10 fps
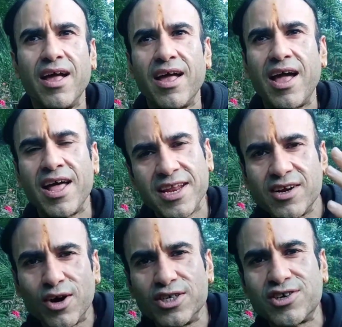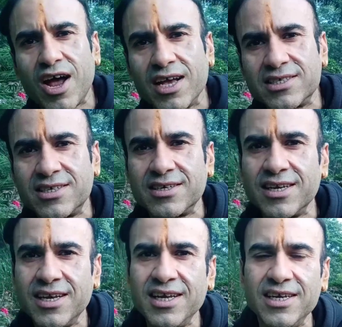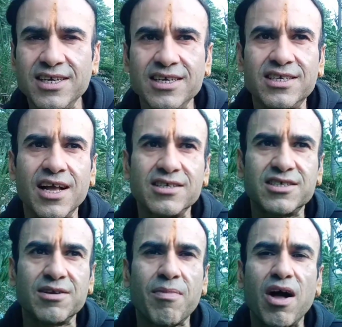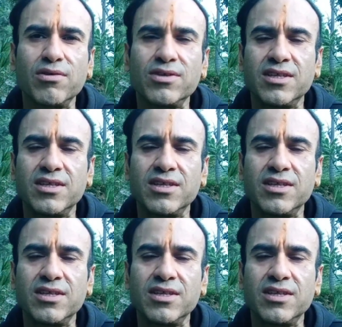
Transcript: And in contrast, he tells us about